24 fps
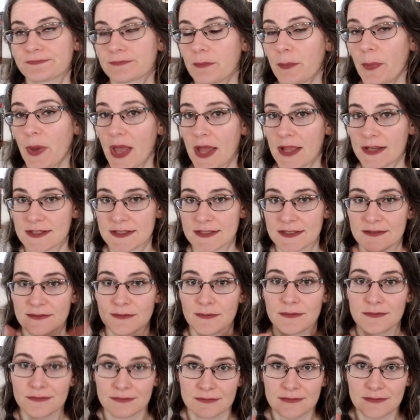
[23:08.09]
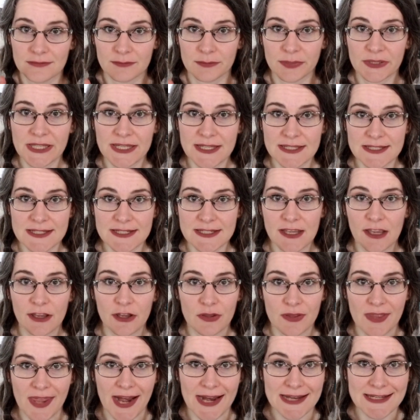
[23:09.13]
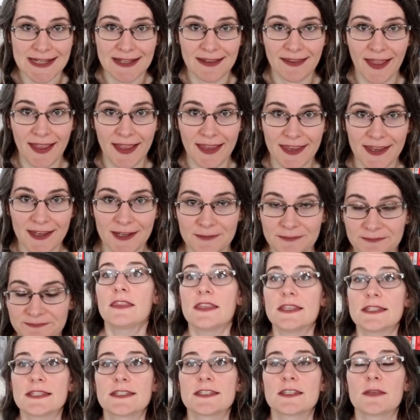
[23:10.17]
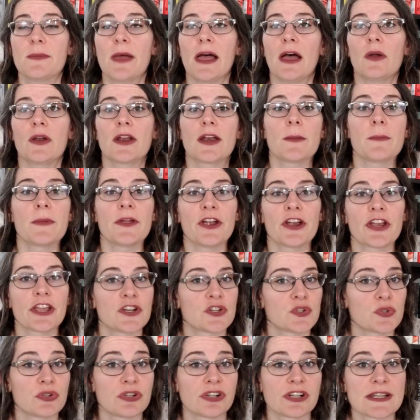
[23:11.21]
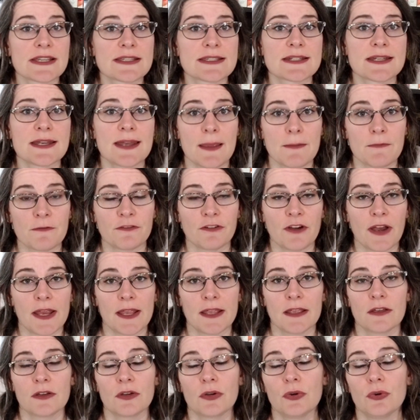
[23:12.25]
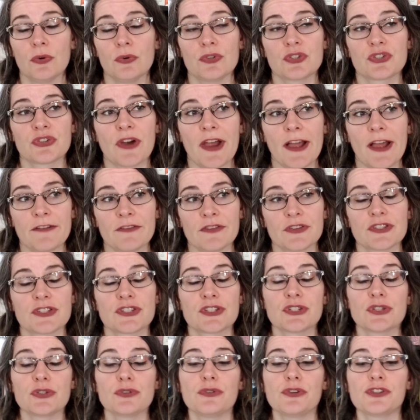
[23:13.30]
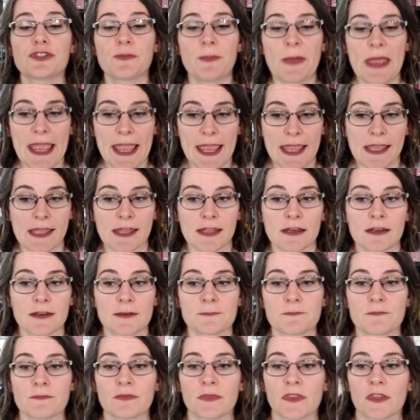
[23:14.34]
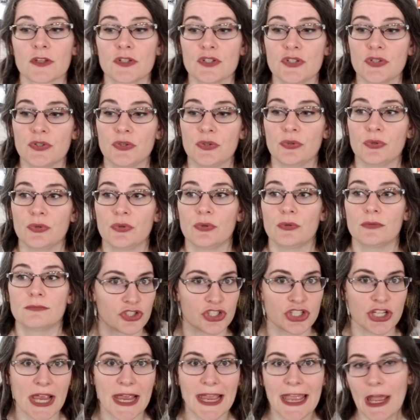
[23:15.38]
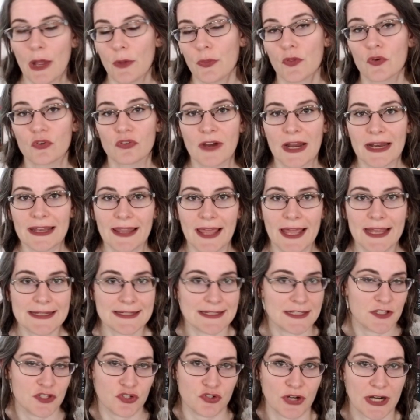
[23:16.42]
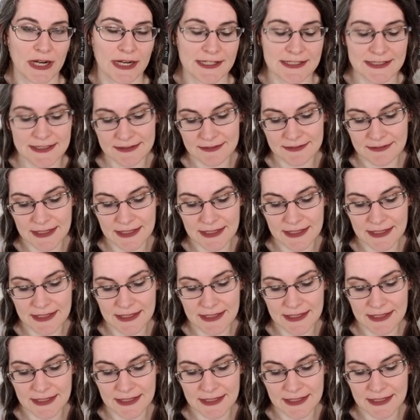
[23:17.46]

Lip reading: But pleased to tell you that I did like it. This is about an American tourist named Frank who travels to Japan to check out the red light district.